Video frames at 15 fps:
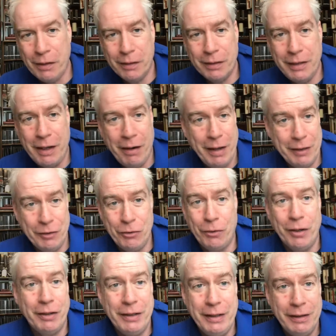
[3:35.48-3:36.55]
their
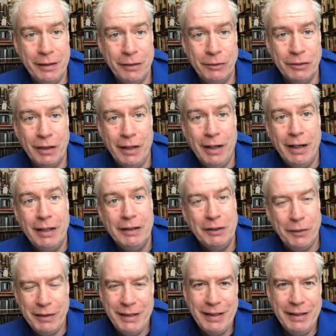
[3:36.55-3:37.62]
editorial ethos.
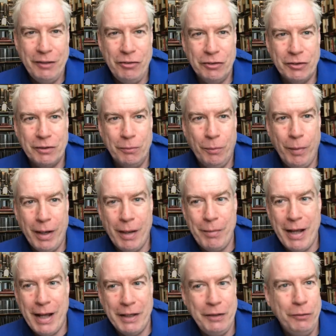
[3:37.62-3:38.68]
So I tend to just, when I'm
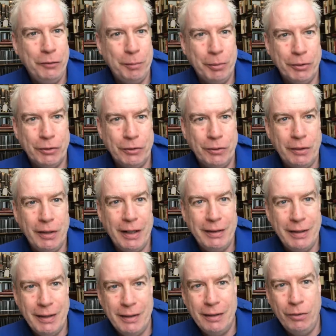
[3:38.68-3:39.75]
at a used bookstore, I
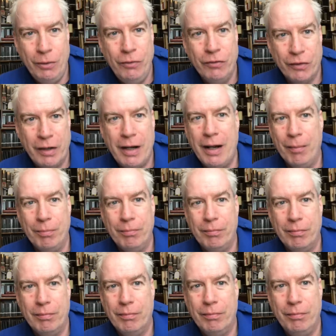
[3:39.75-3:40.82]
tend to hoover up.
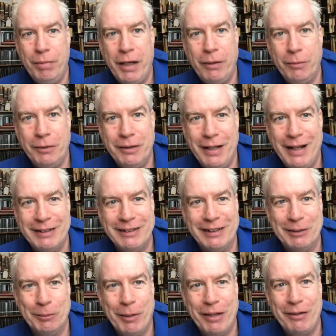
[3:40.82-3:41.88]
Penguin
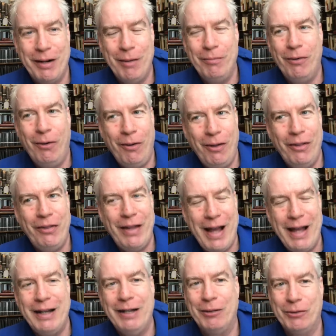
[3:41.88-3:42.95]
Classics, whether I'm all
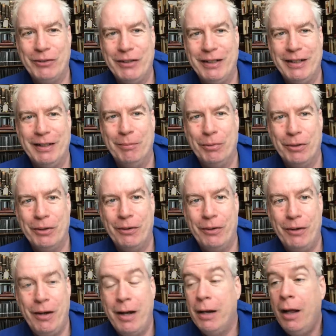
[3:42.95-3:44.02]
that interested in the book or
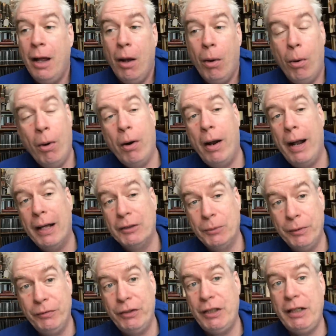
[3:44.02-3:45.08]
not, or as
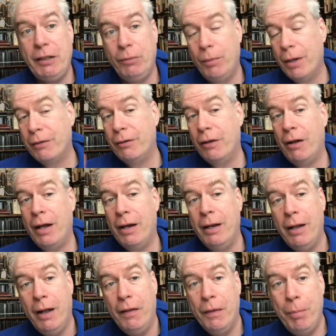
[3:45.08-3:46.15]
we've seen, whether or not
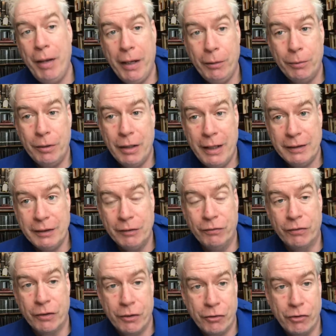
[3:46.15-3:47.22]
the Penguin Classic
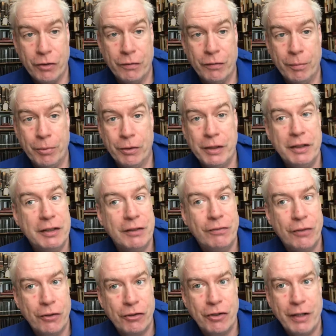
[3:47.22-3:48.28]
version of the book is the
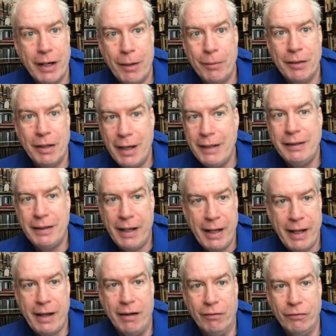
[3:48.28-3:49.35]
version that I would like to
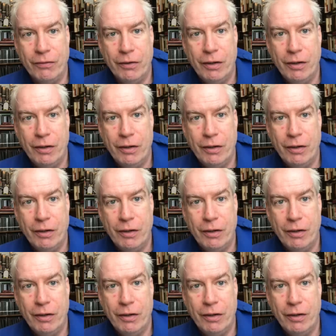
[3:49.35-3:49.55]
have.